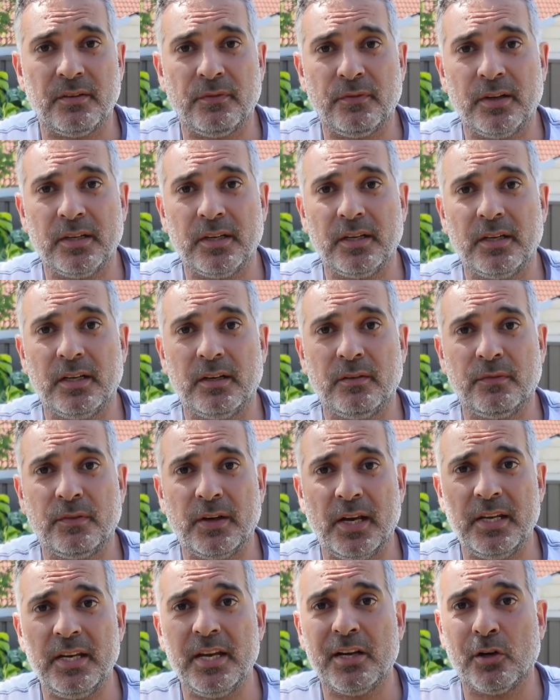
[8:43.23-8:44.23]
Funny enough,
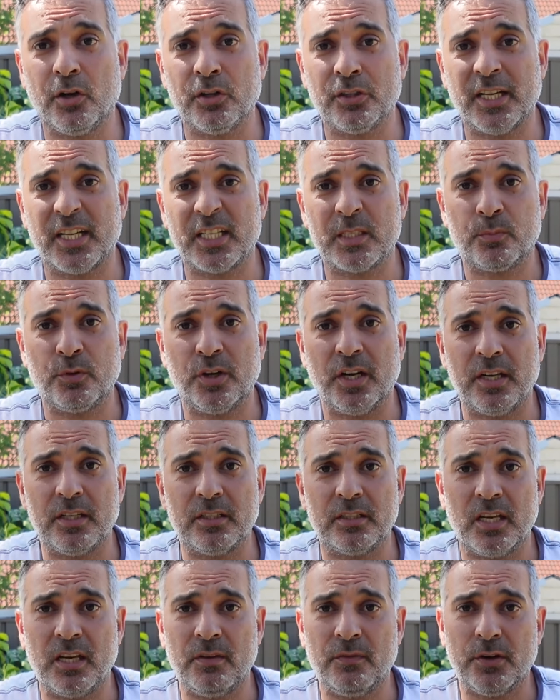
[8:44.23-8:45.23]
any contact
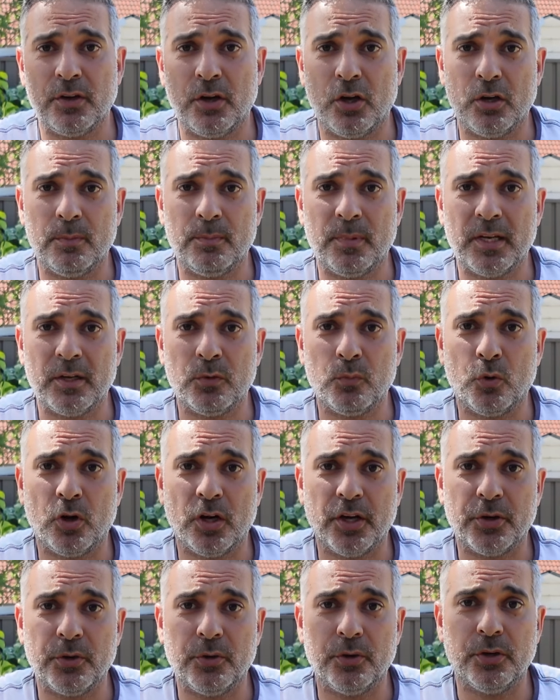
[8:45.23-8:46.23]
sprays, even homemade
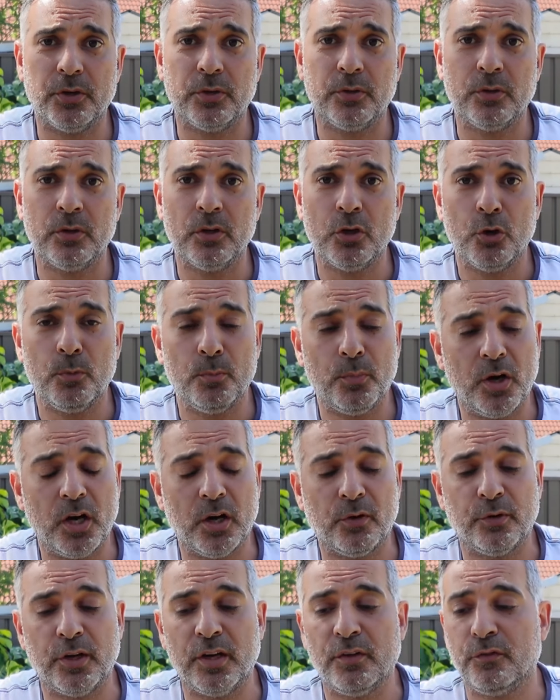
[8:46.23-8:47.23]
white oil,
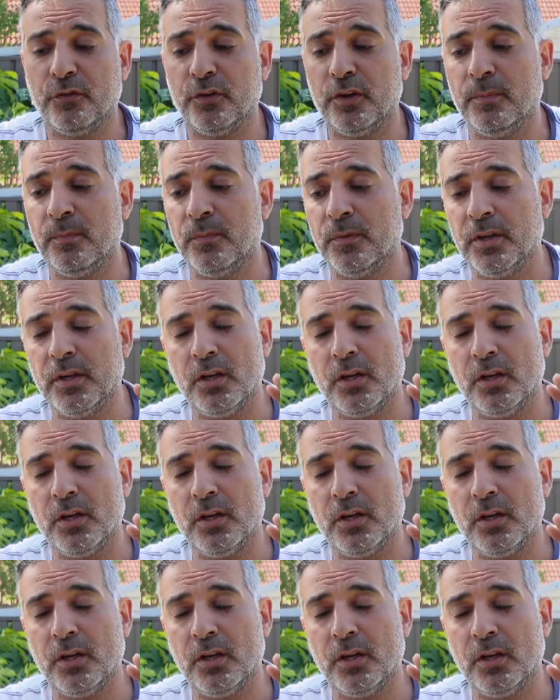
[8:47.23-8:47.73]
pyrethrum,